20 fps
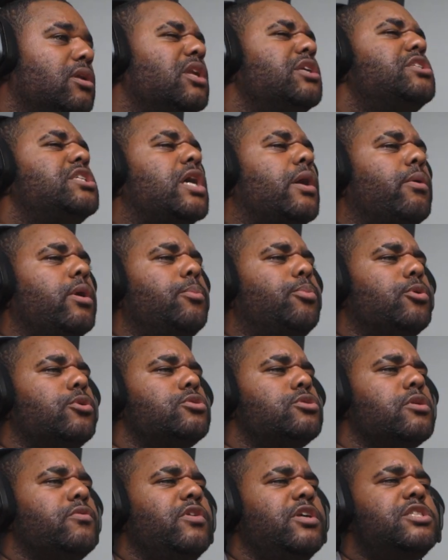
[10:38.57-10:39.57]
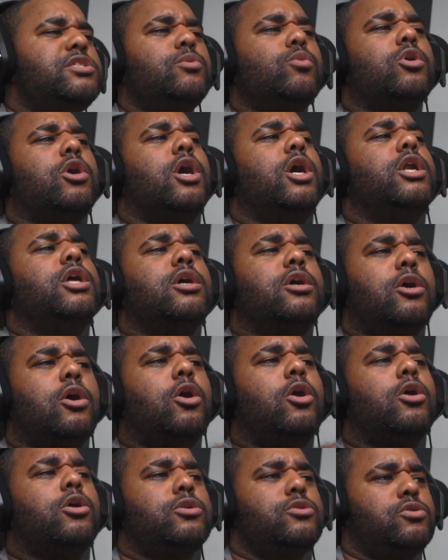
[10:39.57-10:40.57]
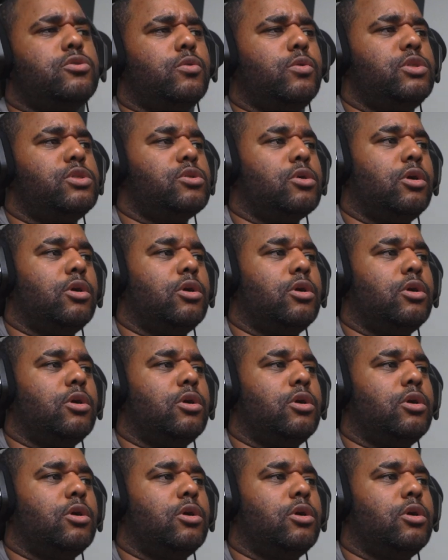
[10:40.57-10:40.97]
Let's see how he pulls off. Let's see what kind of car control he's